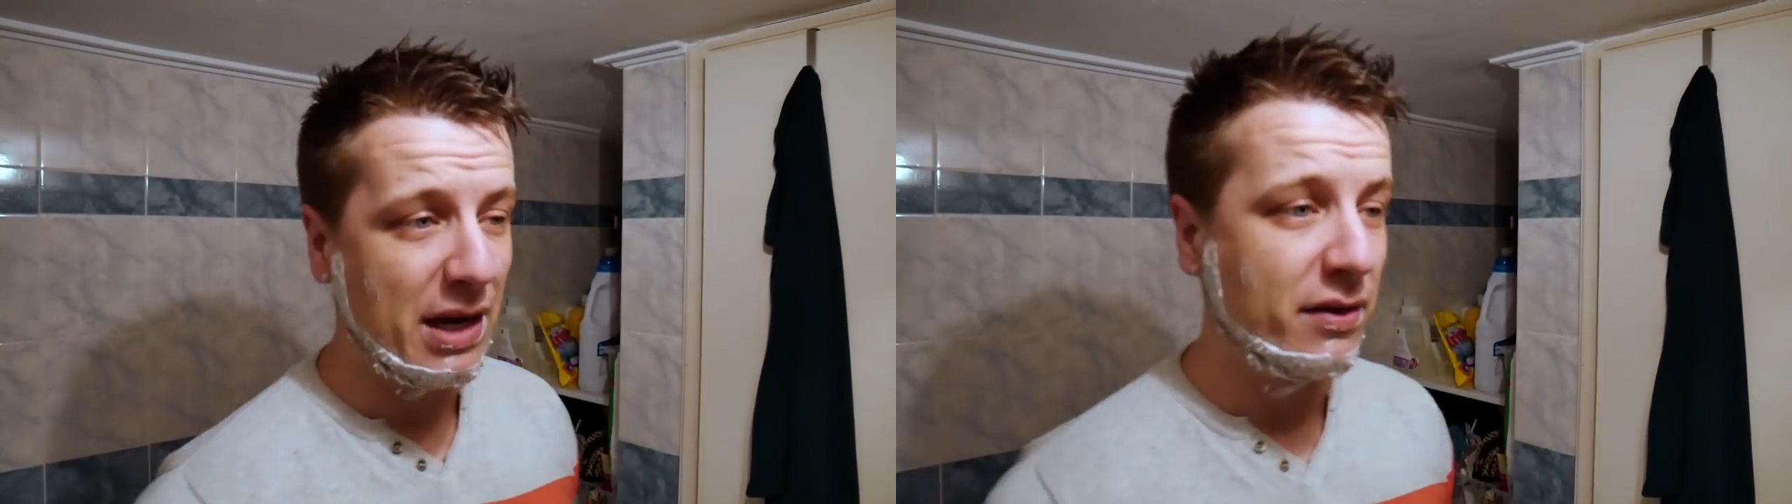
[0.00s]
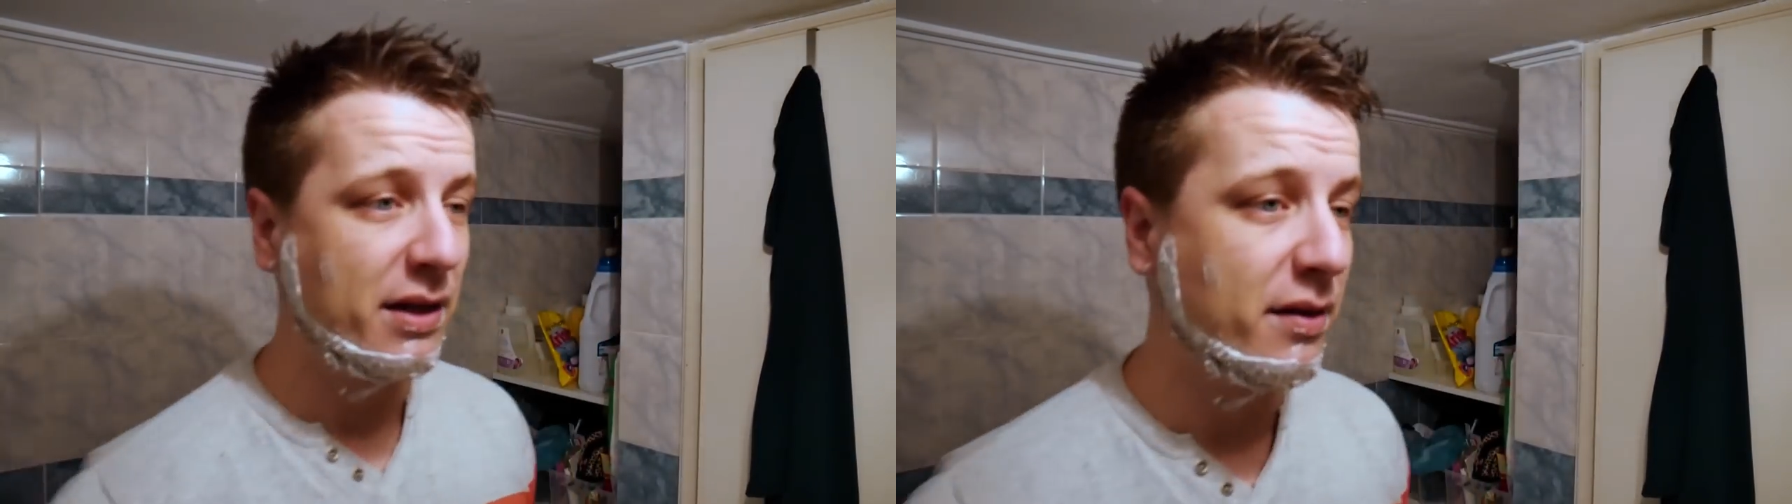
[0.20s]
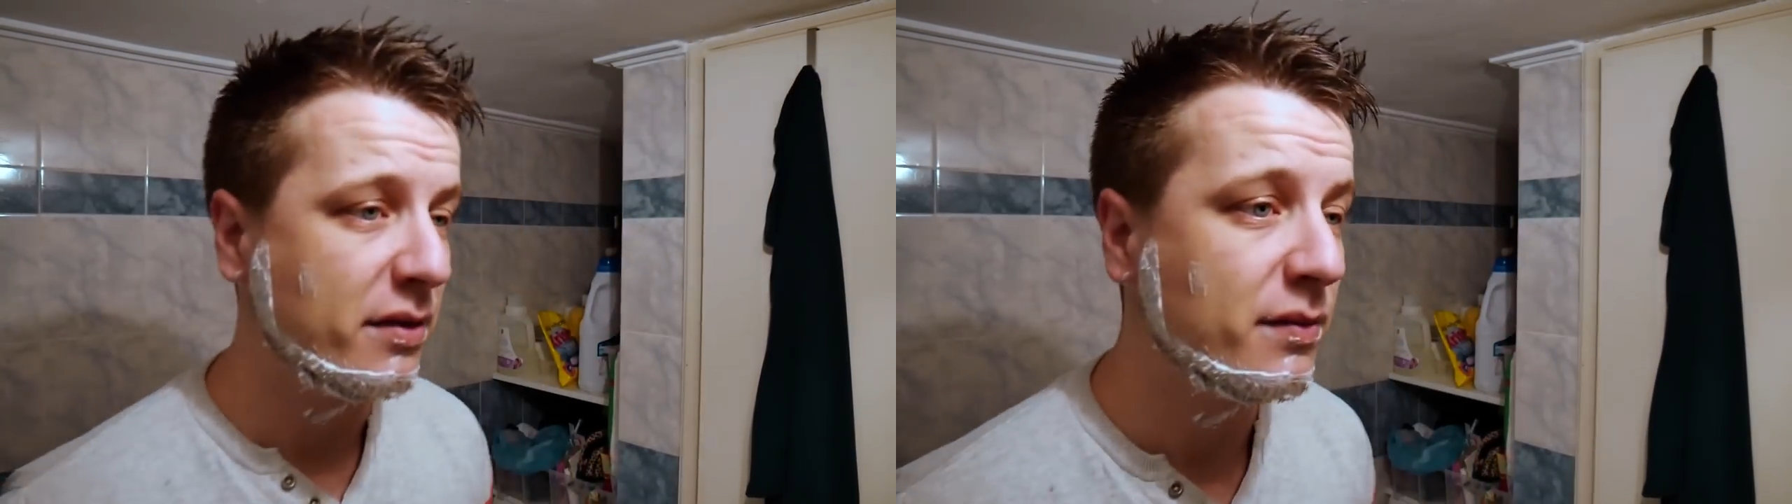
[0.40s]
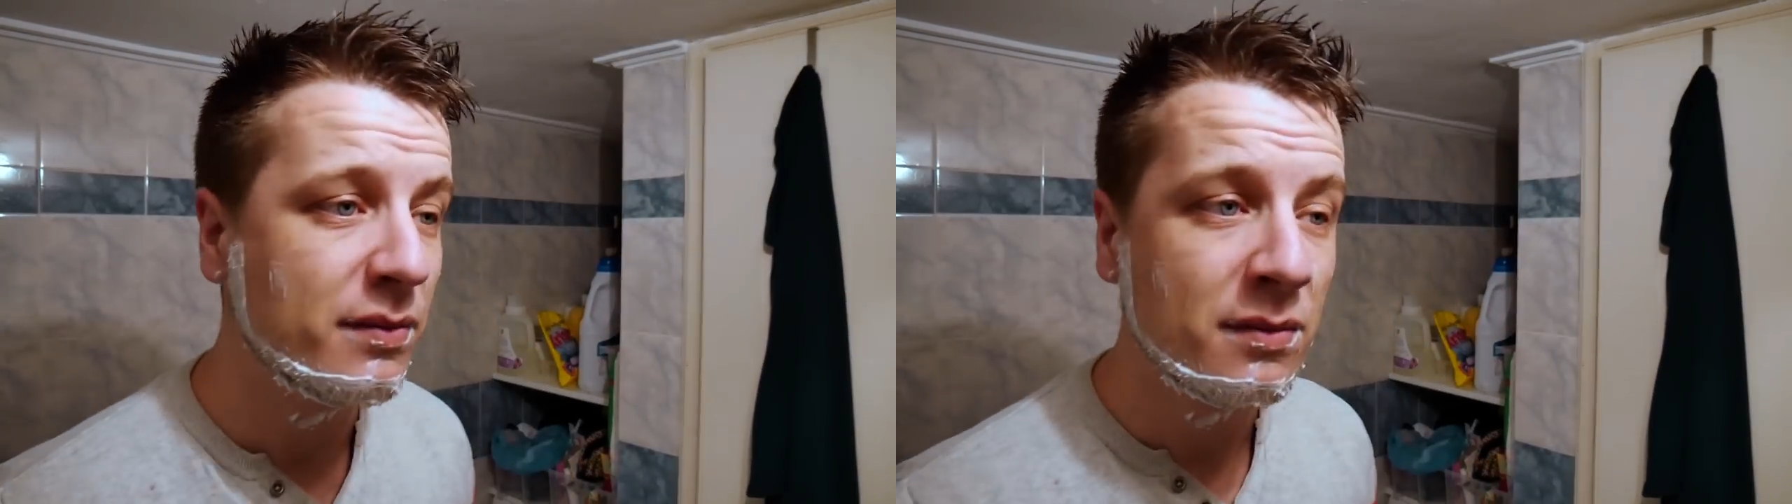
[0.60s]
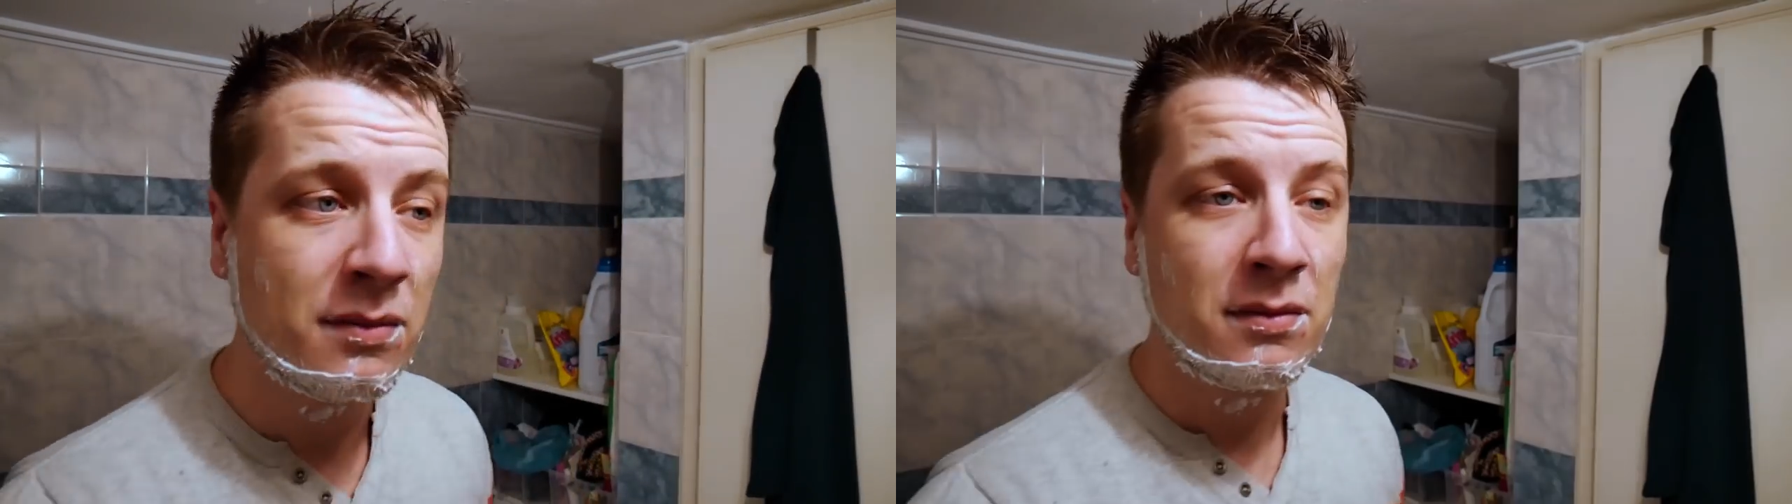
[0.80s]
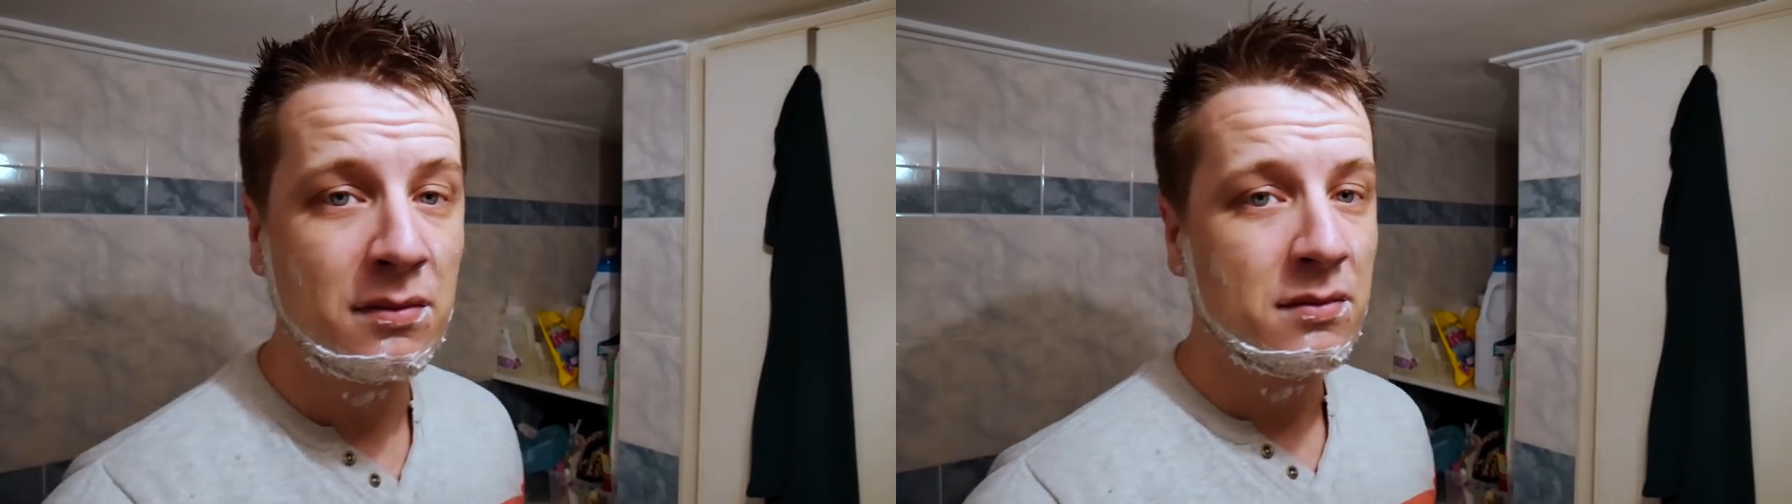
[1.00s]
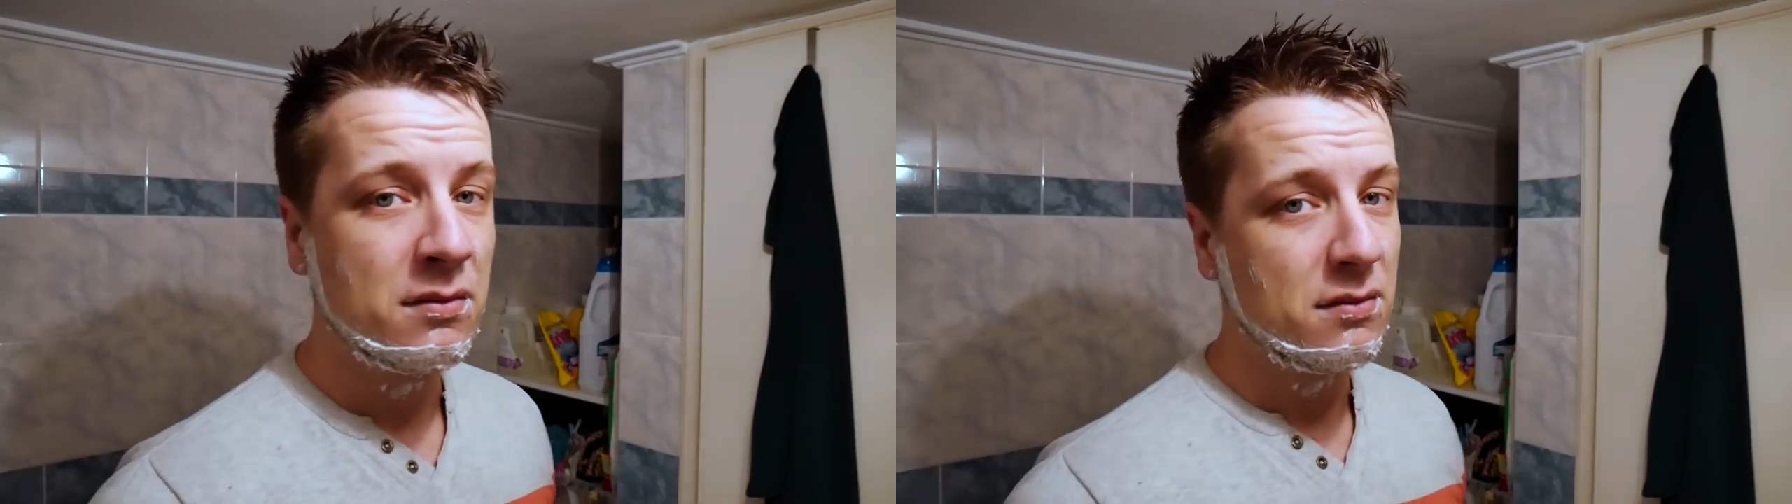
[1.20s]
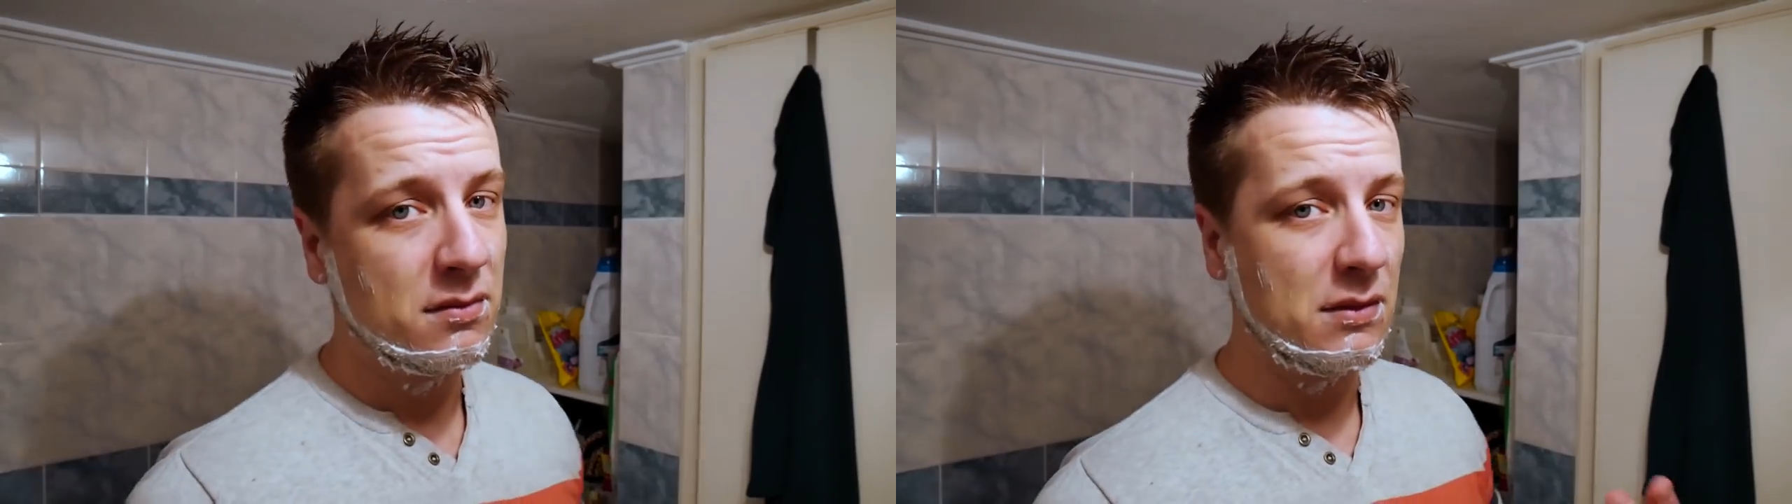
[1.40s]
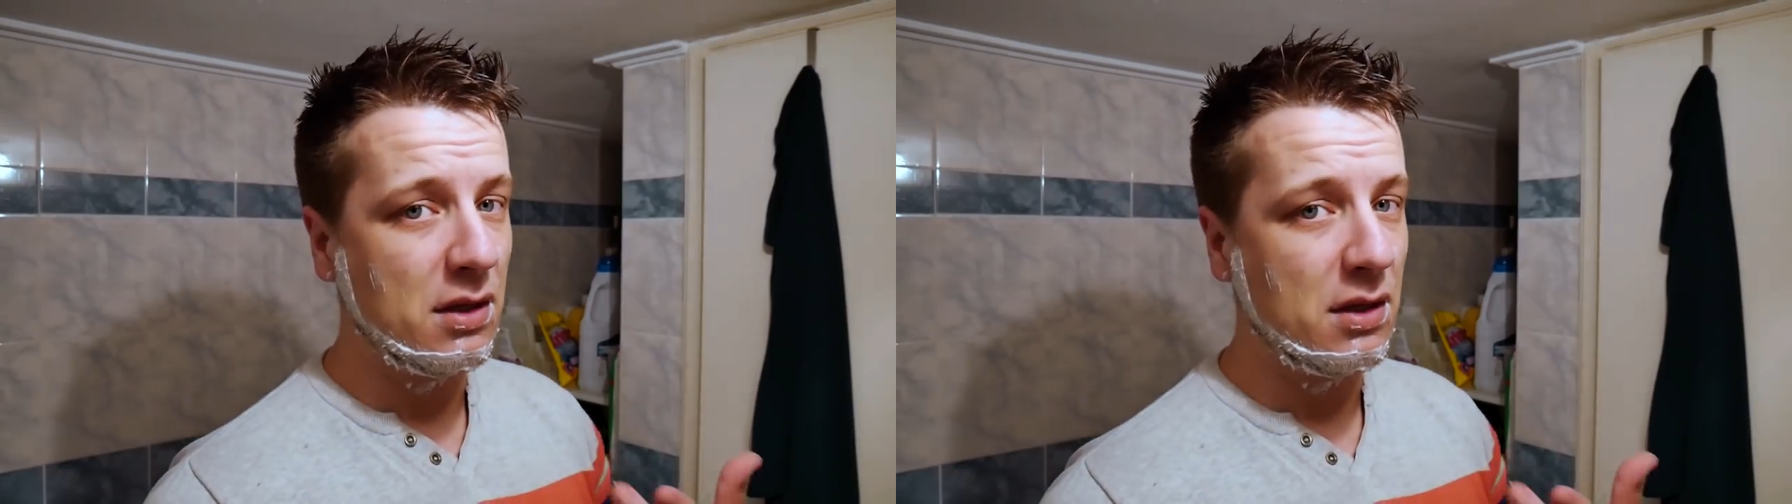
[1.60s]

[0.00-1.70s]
around and I